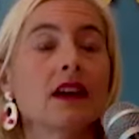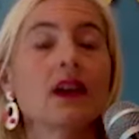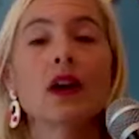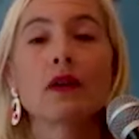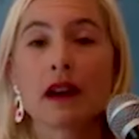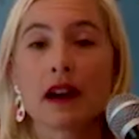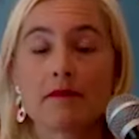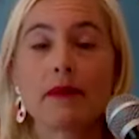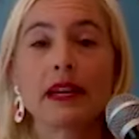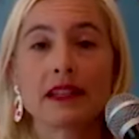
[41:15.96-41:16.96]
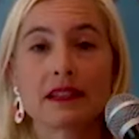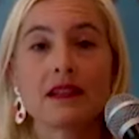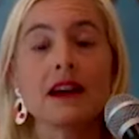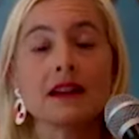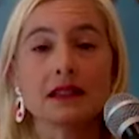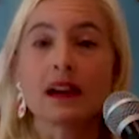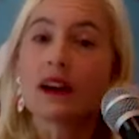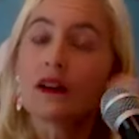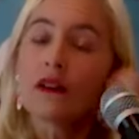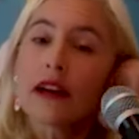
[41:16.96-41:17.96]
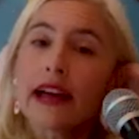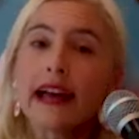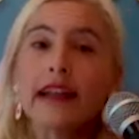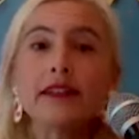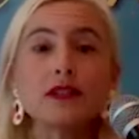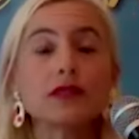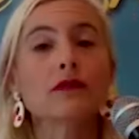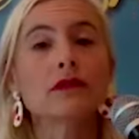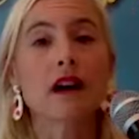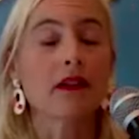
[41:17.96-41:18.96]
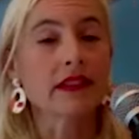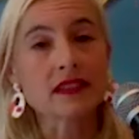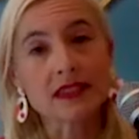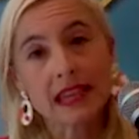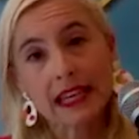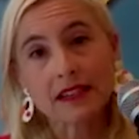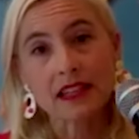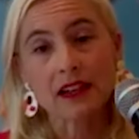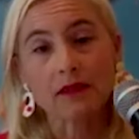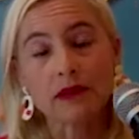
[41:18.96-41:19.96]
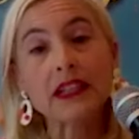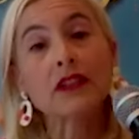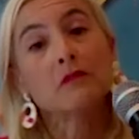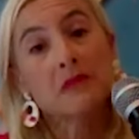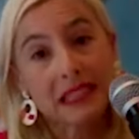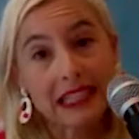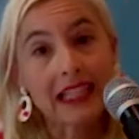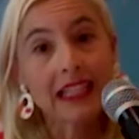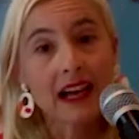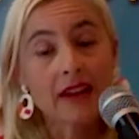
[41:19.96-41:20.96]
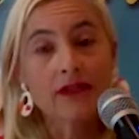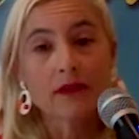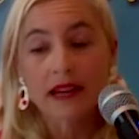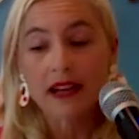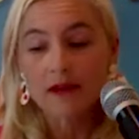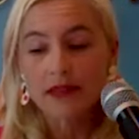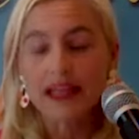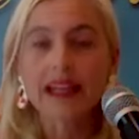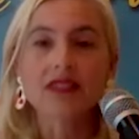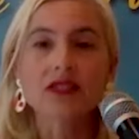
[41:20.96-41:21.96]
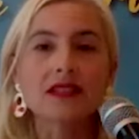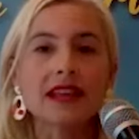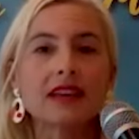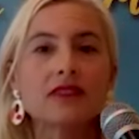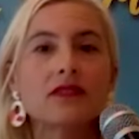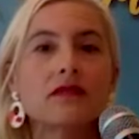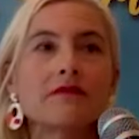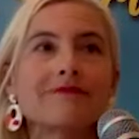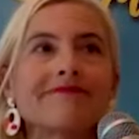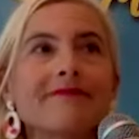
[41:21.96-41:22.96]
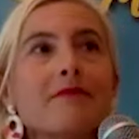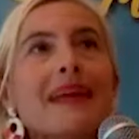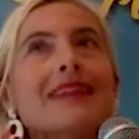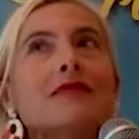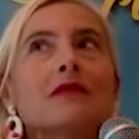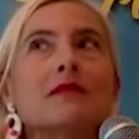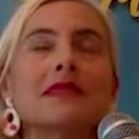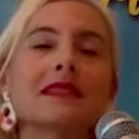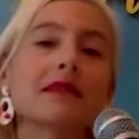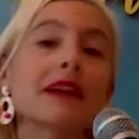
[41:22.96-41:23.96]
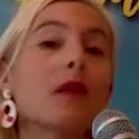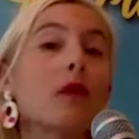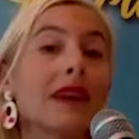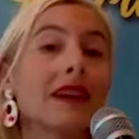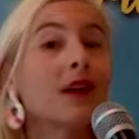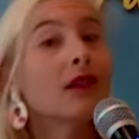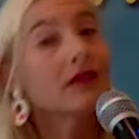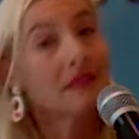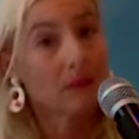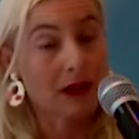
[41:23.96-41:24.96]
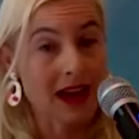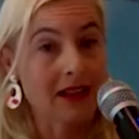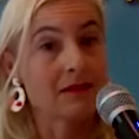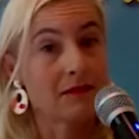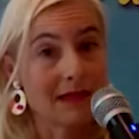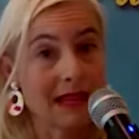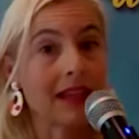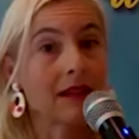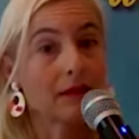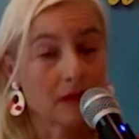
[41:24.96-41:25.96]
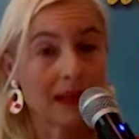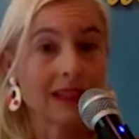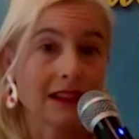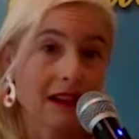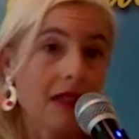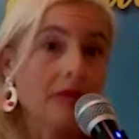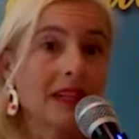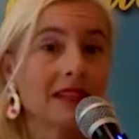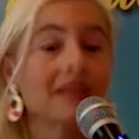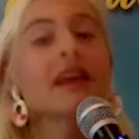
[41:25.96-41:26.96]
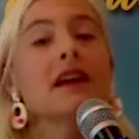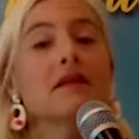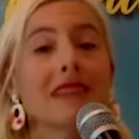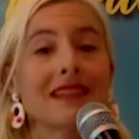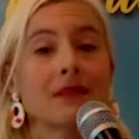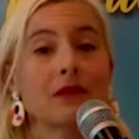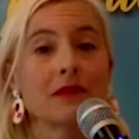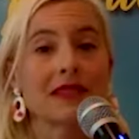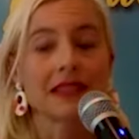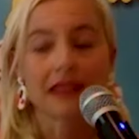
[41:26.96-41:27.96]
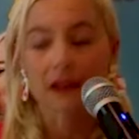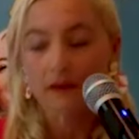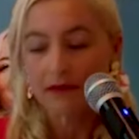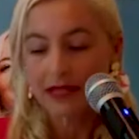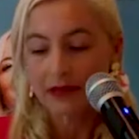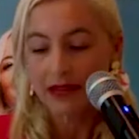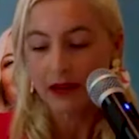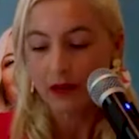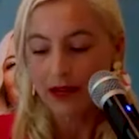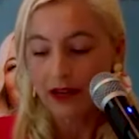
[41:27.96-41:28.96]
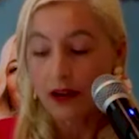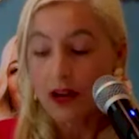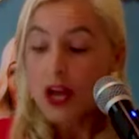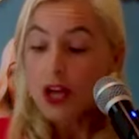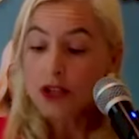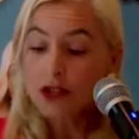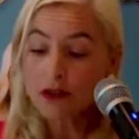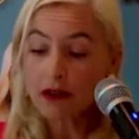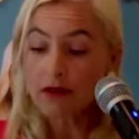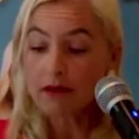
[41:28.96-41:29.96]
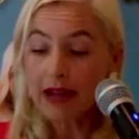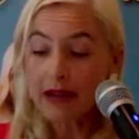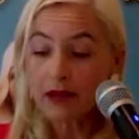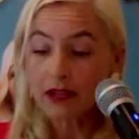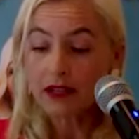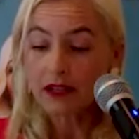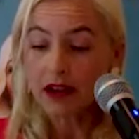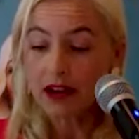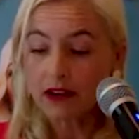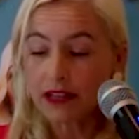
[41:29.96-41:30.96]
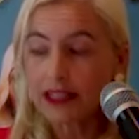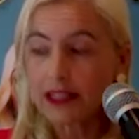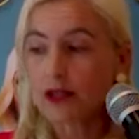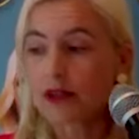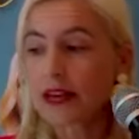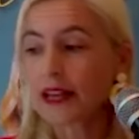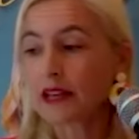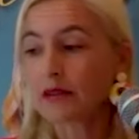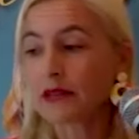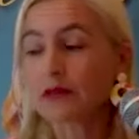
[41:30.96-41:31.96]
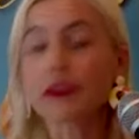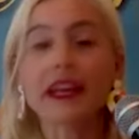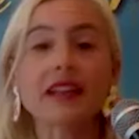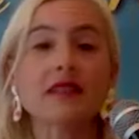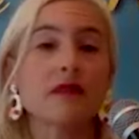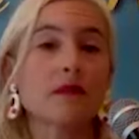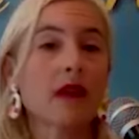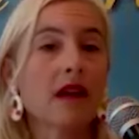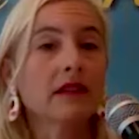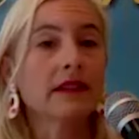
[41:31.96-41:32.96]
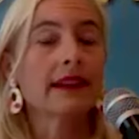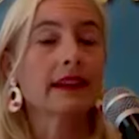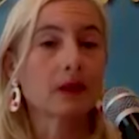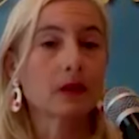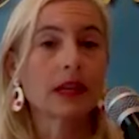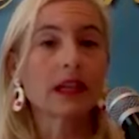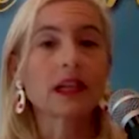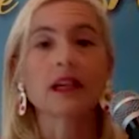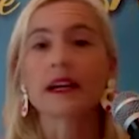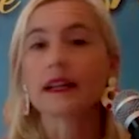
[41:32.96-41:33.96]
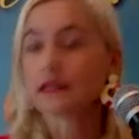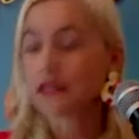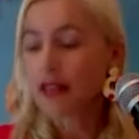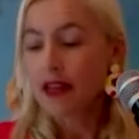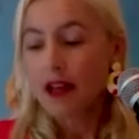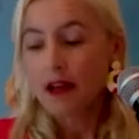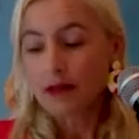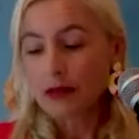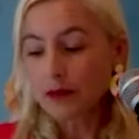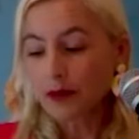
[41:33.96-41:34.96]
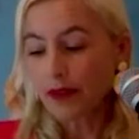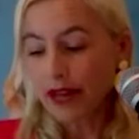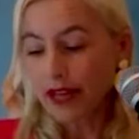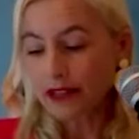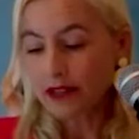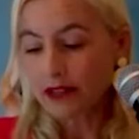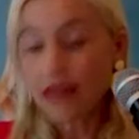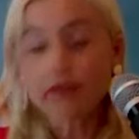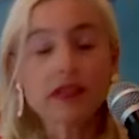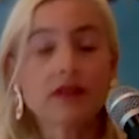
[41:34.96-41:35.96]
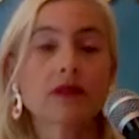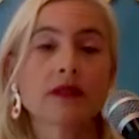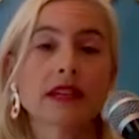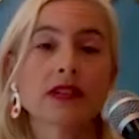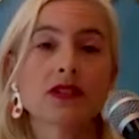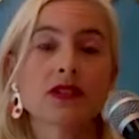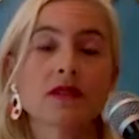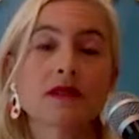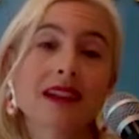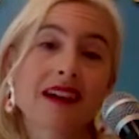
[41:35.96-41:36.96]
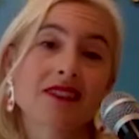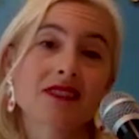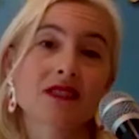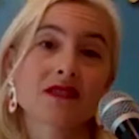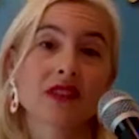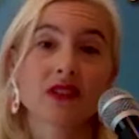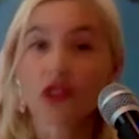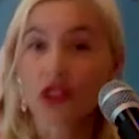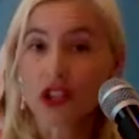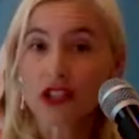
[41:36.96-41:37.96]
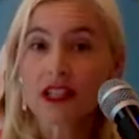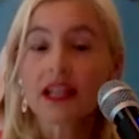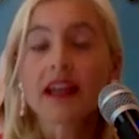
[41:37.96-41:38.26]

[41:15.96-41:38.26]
go a bit nutso and do all these things that are pretty humiliating after breakups and it just like makes women seem like a one note as many romantic comedies make mm-hmm. women see like seem like a one note. So my book got created so that it be place for poly and queer and people that have different relationship styles to feel heard.